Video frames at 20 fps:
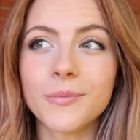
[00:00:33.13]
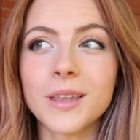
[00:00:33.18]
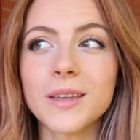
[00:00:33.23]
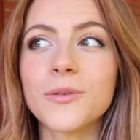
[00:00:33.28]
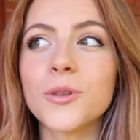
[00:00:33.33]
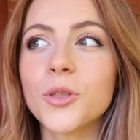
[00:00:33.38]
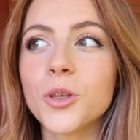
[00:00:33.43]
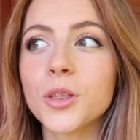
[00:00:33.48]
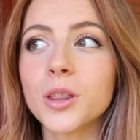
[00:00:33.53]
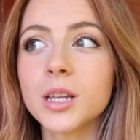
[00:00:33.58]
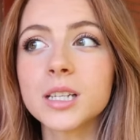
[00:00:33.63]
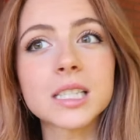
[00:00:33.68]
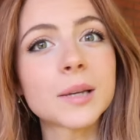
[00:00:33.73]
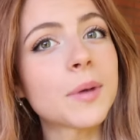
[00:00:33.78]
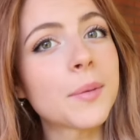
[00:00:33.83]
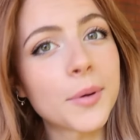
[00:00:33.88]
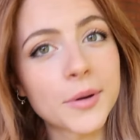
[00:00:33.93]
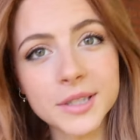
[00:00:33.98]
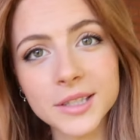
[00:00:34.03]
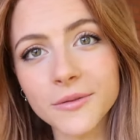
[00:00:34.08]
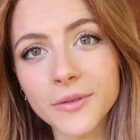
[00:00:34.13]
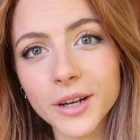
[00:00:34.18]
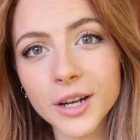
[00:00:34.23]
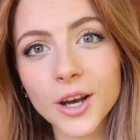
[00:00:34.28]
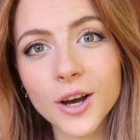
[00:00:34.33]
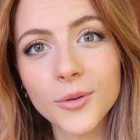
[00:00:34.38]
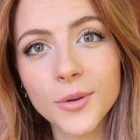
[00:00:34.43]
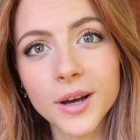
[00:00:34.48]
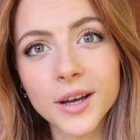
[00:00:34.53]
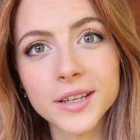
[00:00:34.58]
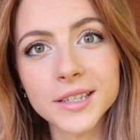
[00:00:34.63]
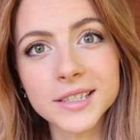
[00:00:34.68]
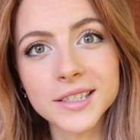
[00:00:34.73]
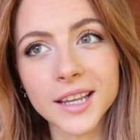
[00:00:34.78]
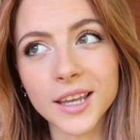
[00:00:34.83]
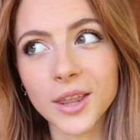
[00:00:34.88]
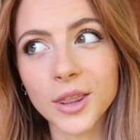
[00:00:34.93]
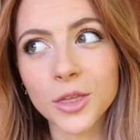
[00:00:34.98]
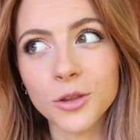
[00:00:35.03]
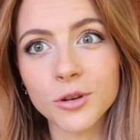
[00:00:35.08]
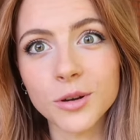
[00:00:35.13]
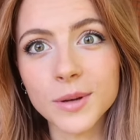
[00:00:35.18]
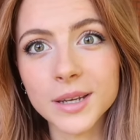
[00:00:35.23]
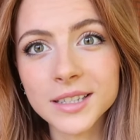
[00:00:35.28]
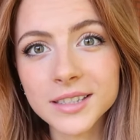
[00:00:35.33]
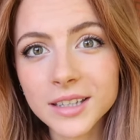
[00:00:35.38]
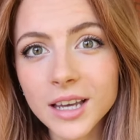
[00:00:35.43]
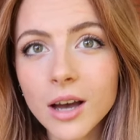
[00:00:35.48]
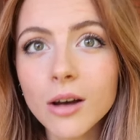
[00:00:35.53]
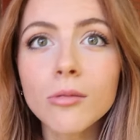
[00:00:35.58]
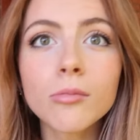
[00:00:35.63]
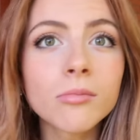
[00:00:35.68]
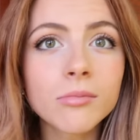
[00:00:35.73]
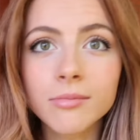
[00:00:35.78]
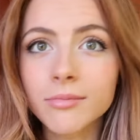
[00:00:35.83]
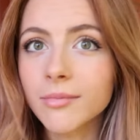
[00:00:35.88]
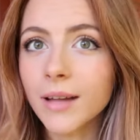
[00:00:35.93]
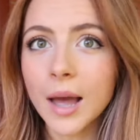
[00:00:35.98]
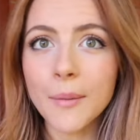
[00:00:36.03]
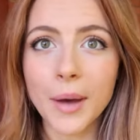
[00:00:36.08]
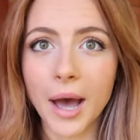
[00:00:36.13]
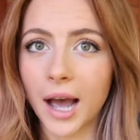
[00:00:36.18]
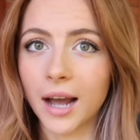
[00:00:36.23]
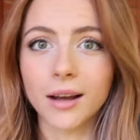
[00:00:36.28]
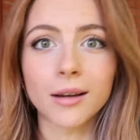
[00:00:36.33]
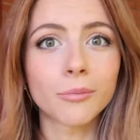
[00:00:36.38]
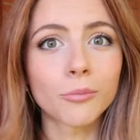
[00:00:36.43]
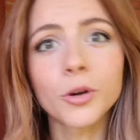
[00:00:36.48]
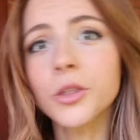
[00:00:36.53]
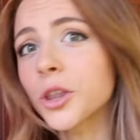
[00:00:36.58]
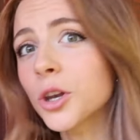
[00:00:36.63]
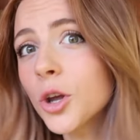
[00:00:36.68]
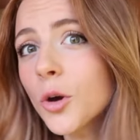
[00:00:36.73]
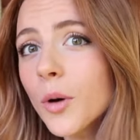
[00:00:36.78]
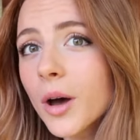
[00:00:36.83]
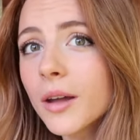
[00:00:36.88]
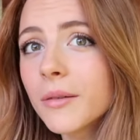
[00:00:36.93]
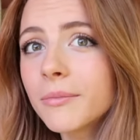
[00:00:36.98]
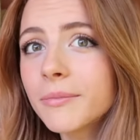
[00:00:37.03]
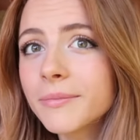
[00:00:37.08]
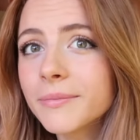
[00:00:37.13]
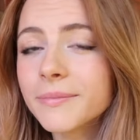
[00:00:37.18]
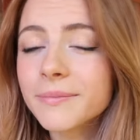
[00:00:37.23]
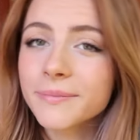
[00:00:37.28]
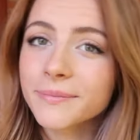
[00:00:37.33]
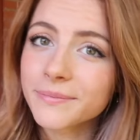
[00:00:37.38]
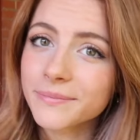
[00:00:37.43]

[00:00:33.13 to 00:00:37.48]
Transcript: Even though the last time I posted a video was like 3 weeks ago, I'm back with a new one.